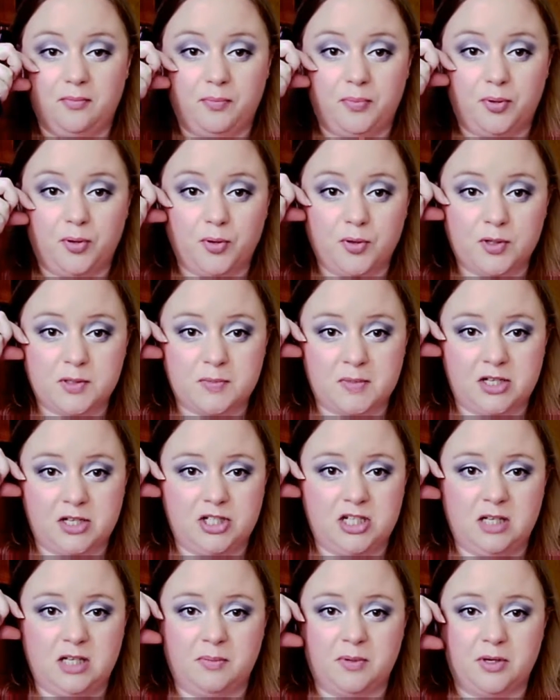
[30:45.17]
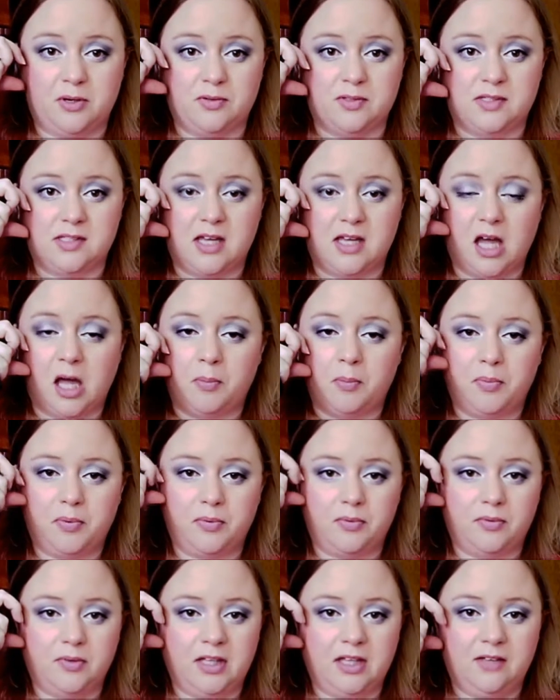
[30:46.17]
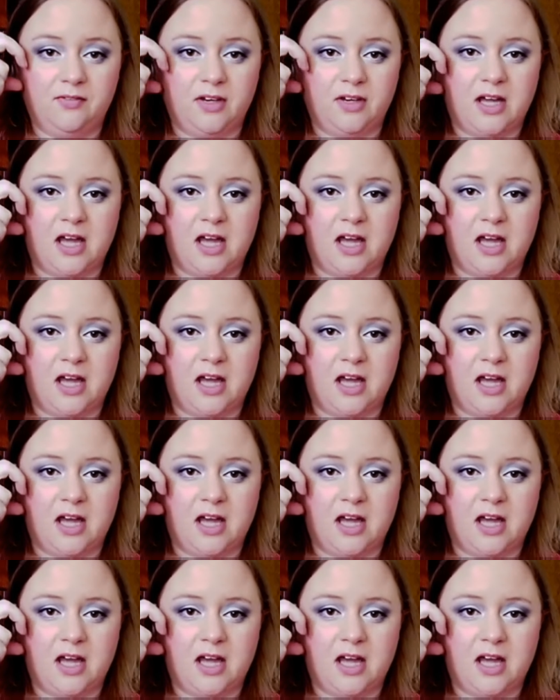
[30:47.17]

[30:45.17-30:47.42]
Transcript: pulls my cheekbones up even